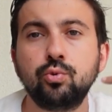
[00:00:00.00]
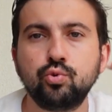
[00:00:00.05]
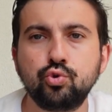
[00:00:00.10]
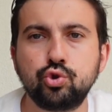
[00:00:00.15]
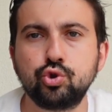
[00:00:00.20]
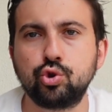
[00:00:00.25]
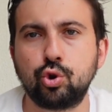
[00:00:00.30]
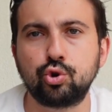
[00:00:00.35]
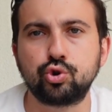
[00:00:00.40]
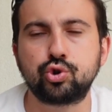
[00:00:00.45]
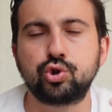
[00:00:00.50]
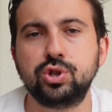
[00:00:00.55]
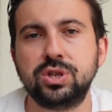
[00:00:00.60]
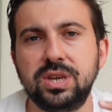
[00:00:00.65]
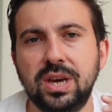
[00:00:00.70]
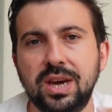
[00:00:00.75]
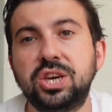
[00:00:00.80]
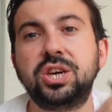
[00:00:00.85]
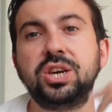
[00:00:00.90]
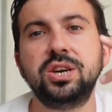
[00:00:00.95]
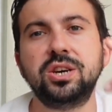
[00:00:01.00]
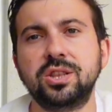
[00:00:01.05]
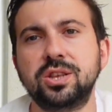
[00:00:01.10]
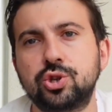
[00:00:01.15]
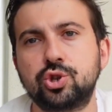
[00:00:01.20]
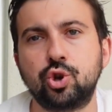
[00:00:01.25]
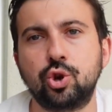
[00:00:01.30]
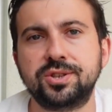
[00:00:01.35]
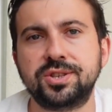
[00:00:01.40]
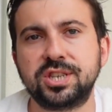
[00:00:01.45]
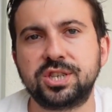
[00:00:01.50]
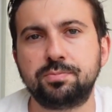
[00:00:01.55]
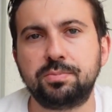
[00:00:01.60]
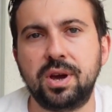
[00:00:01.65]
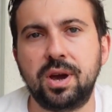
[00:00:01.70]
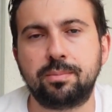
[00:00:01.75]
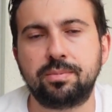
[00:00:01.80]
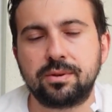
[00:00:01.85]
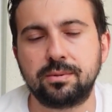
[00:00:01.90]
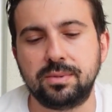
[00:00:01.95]
I made a 2-year contract to make it a bit
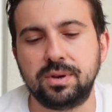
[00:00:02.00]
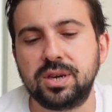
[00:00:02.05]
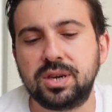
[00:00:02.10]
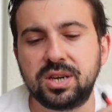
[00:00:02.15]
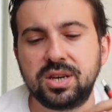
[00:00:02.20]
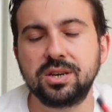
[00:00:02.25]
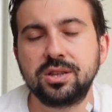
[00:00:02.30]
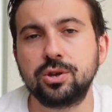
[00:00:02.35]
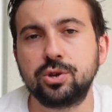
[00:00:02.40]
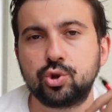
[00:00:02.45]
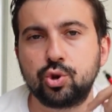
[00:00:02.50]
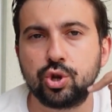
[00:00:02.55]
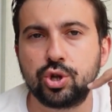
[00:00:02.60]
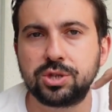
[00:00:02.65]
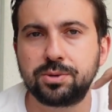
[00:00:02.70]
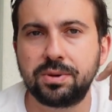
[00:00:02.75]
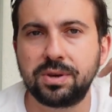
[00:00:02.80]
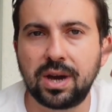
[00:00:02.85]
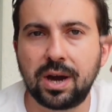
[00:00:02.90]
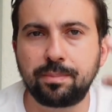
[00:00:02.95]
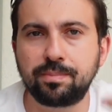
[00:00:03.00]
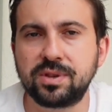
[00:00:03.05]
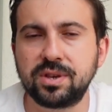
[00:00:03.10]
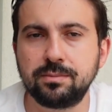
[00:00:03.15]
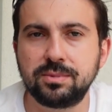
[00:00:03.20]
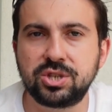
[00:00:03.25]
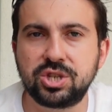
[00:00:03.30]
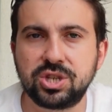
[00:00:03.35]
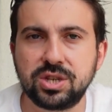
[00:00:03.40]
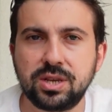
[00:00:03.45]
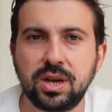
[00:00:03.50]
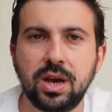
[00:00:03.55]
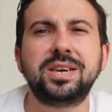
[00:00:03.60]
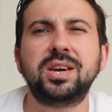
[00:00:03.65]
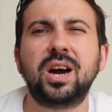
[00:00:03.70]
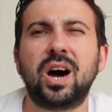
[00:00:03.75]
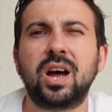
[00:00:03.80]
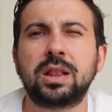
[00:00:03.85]
cheaper. Because I made a 2-year contract,